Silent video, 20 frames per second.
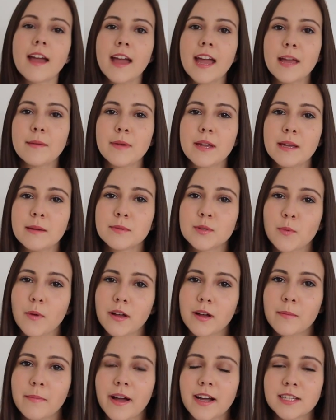Hey babes,
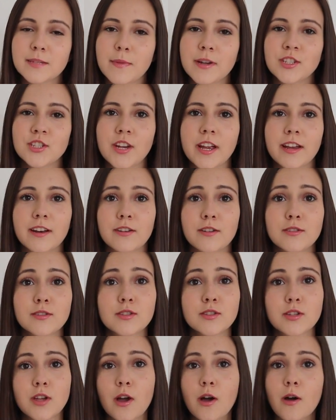welcome back to my channel.
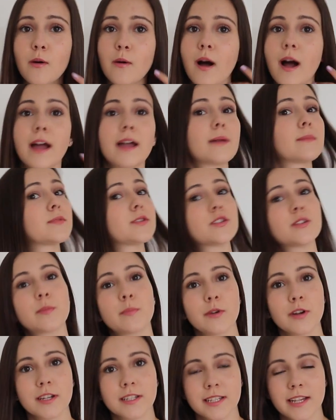So I am
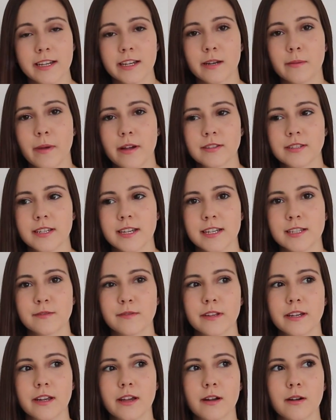super excited about today's
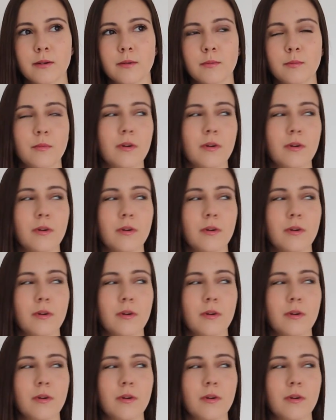video.